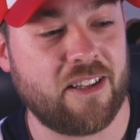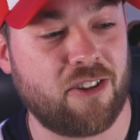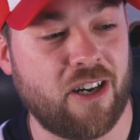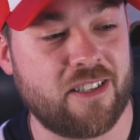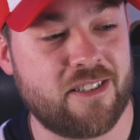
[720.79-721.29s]

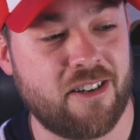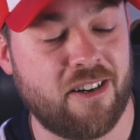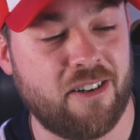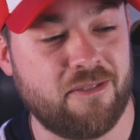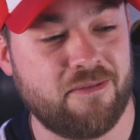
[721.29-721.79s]
thought,
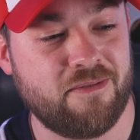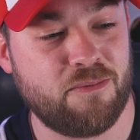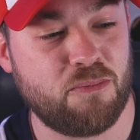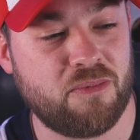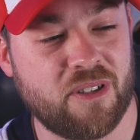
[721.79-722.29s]
uh,
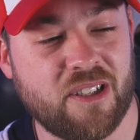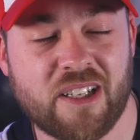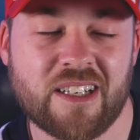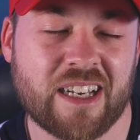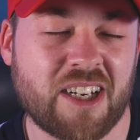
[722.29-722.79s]

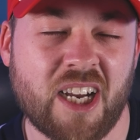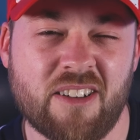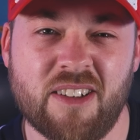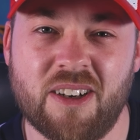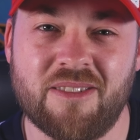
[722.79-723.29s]
uh, I,
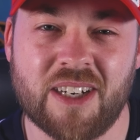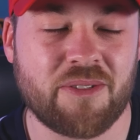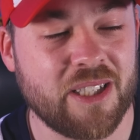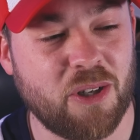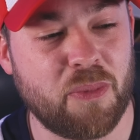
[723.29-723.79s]
don't, know. I don't
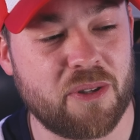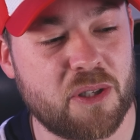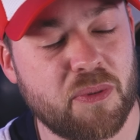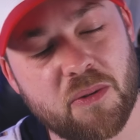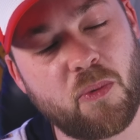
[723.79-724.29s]
really know about
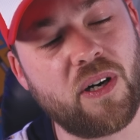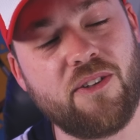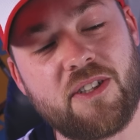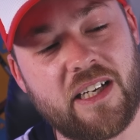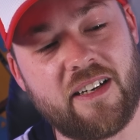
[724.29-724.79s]
this. But the more I
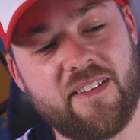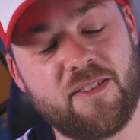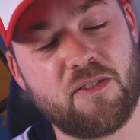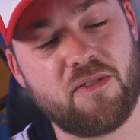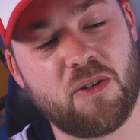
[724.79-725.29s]
looked at it,
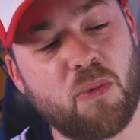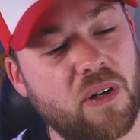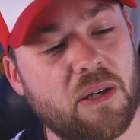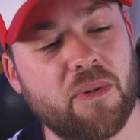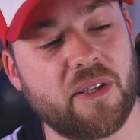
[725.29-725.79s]
the
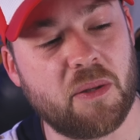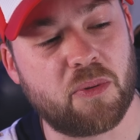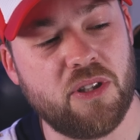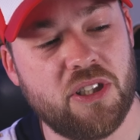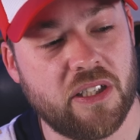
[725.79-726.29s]
more I really
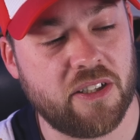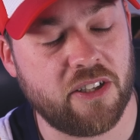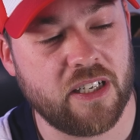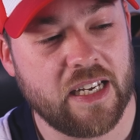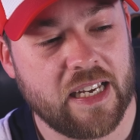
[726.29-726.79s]
appreciated
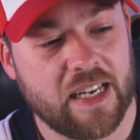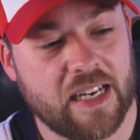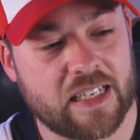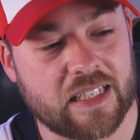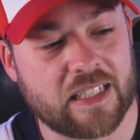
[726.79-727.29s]
it.
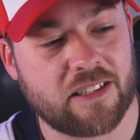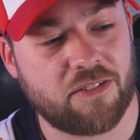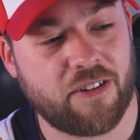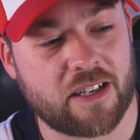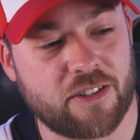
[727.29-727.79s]
And I like the
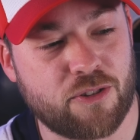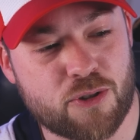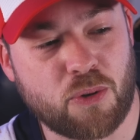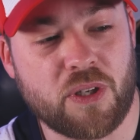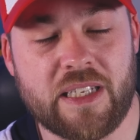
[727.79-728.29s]
fact that
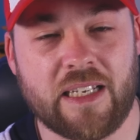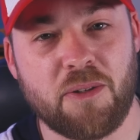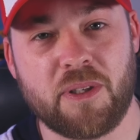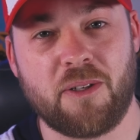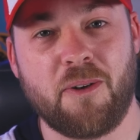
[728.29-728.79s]
there's only
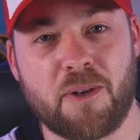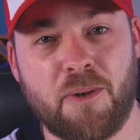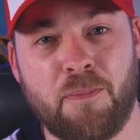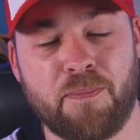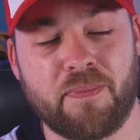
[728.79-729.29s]
yellow in the logo.